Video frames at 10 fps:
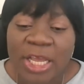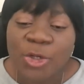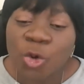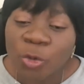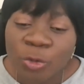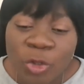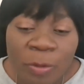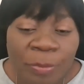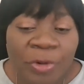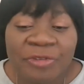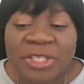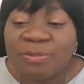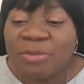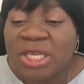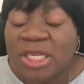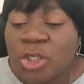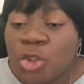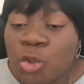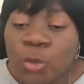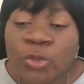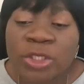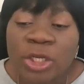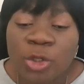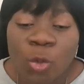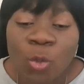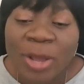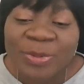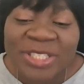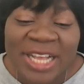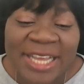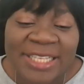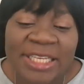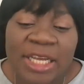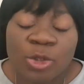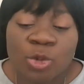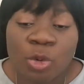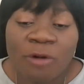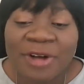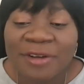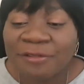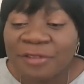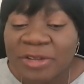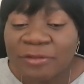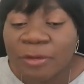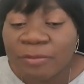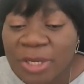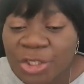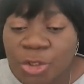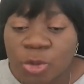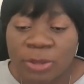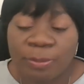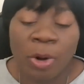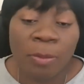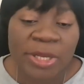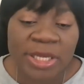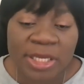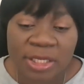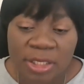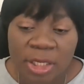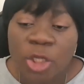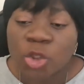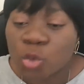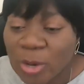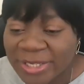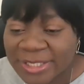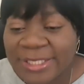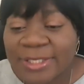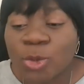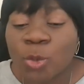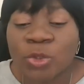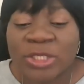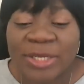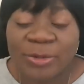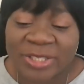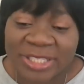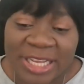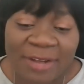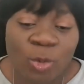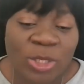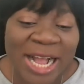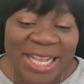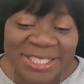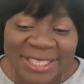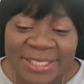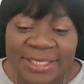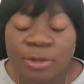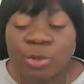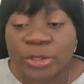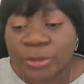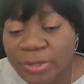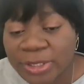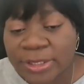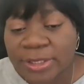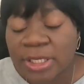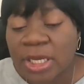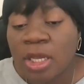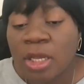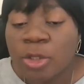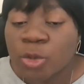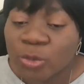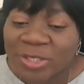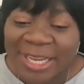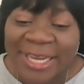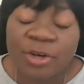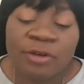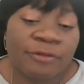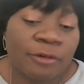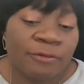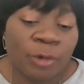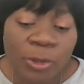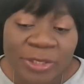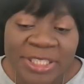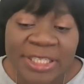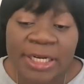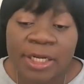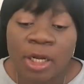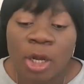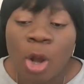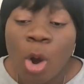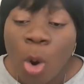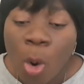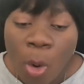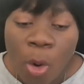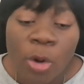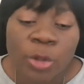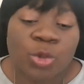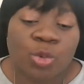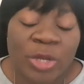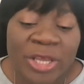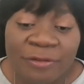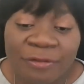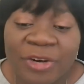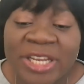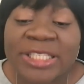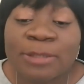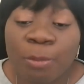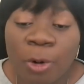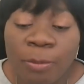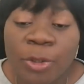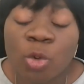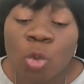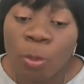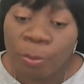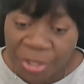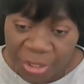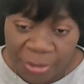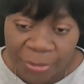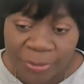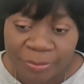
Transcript: your nonprofit may use your website to offer free information to the public, to assist those that you serve with accessing resources, to sign up for volunteer, or to influence public opinion.